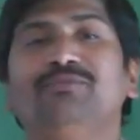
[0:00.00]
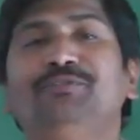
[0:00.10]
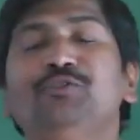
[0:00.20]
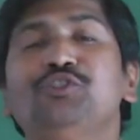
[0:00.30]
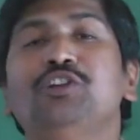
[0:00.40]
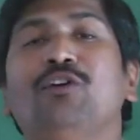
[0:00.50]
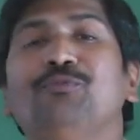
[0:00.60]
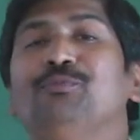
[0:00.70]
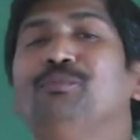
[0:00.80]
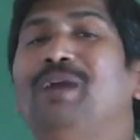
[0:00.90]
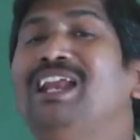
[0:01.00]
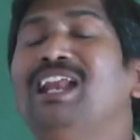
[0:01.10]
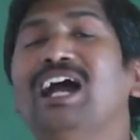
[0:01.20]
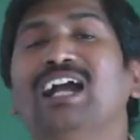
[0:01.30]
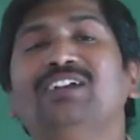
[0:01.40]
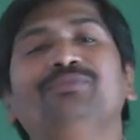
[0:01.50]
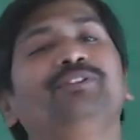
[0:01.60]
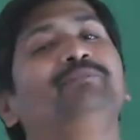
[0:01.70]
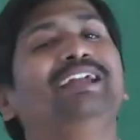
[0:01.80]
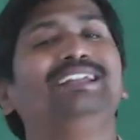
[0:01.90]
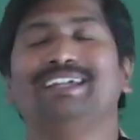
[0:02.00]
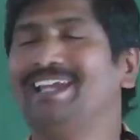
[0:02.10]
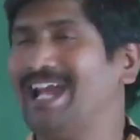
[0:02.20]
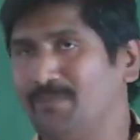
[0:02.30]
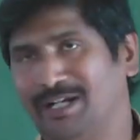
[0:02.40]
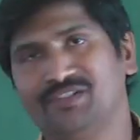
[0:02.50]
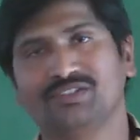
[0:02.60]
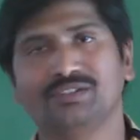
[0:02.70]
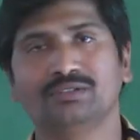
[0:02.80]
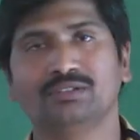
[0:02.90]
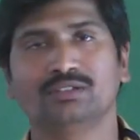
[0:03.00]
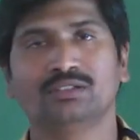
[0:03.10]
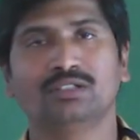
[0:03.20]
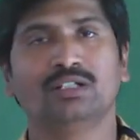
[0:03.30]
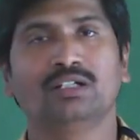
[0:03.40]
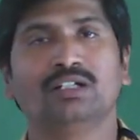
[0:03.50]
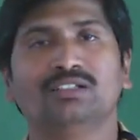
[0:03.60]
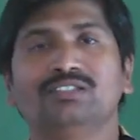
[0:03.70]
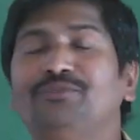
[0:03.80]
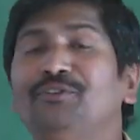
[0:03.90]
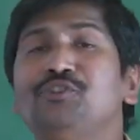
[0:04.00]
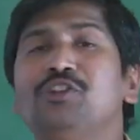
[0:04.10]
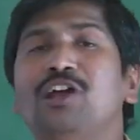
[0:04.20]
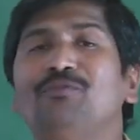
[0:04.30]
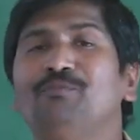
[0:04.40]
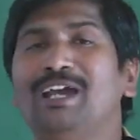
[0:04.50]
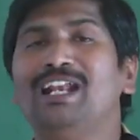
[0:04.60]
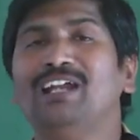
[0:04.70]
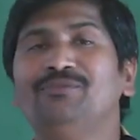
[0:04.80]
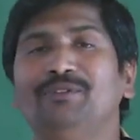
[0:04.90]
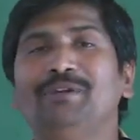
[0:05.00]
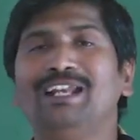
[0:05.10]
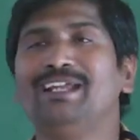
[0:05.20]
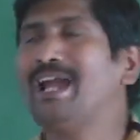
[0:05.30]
the fusion of male and female gametes. The fusion of male and female